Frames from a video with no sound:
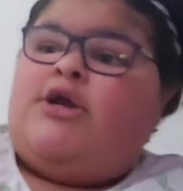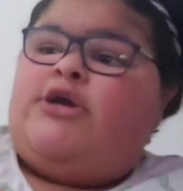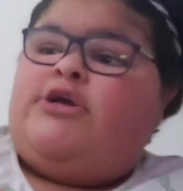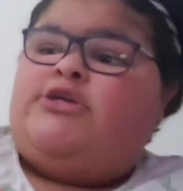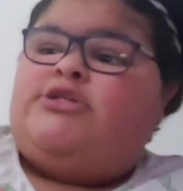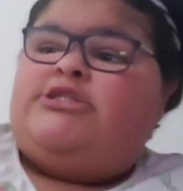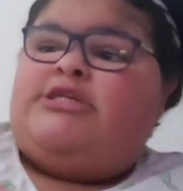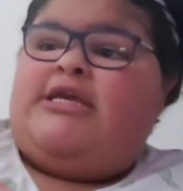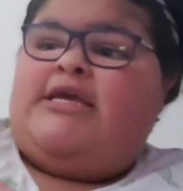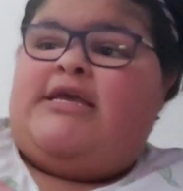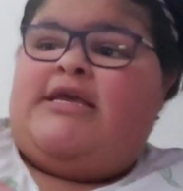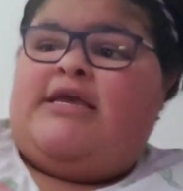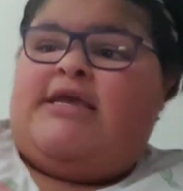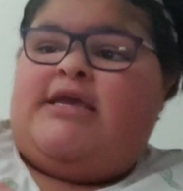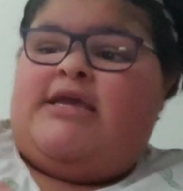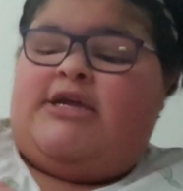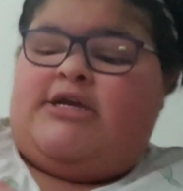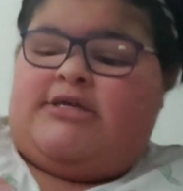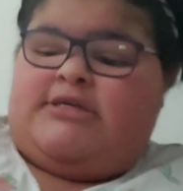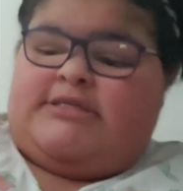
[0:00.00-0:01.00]

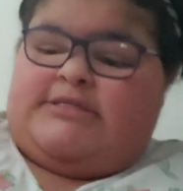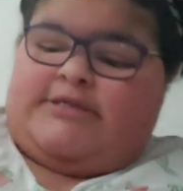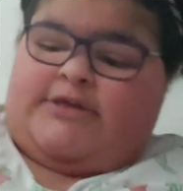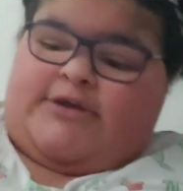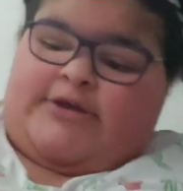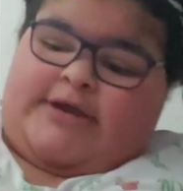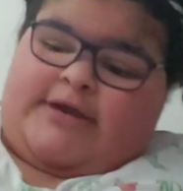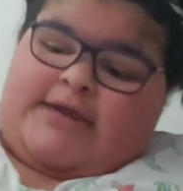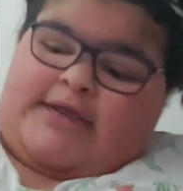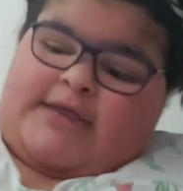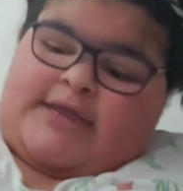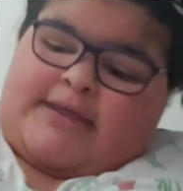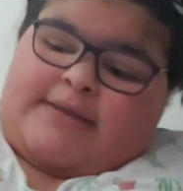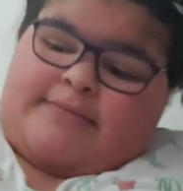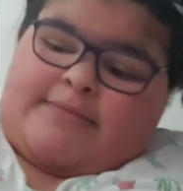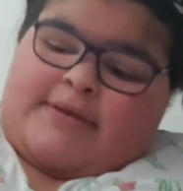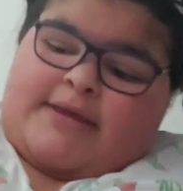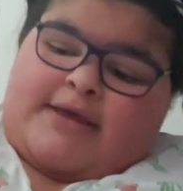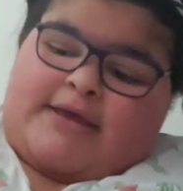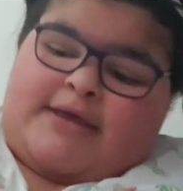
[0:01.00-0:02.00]
Hershey cookies and
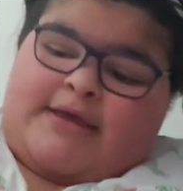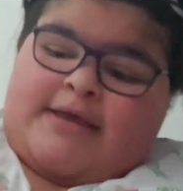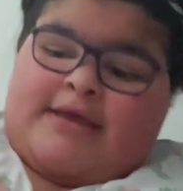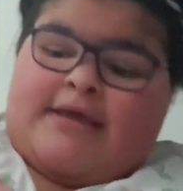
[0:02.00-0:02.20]
cream,